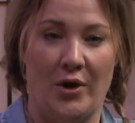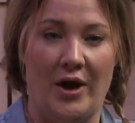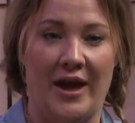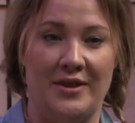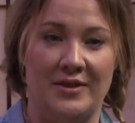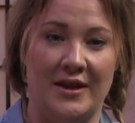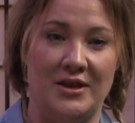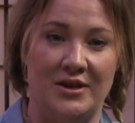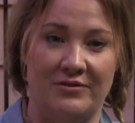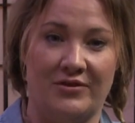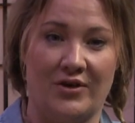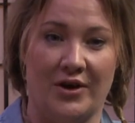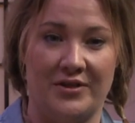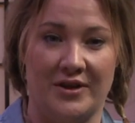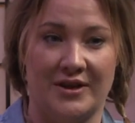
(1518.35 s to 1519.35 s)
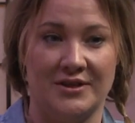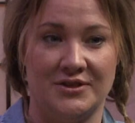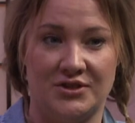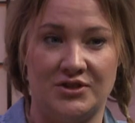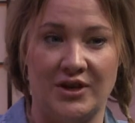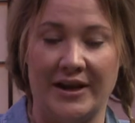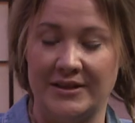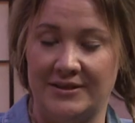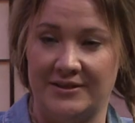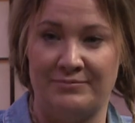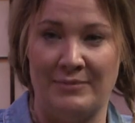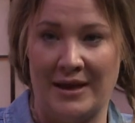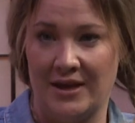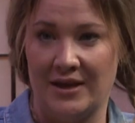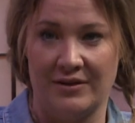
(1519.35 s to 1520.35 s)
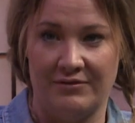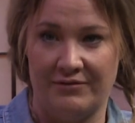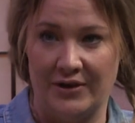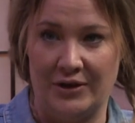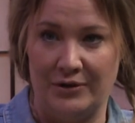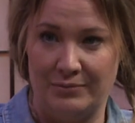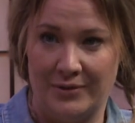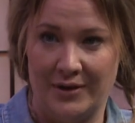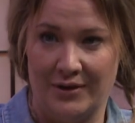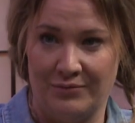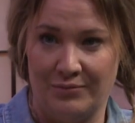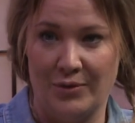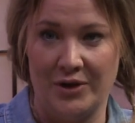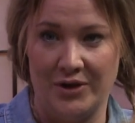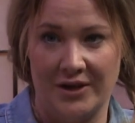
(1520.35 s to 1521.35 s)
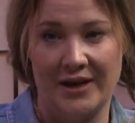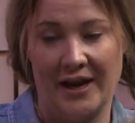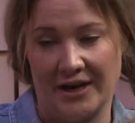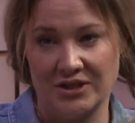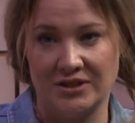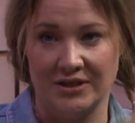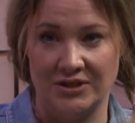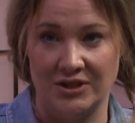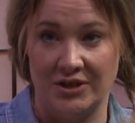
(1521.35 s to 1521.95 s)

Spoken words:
And then you've got the constraints of making a film, of what you can actually do.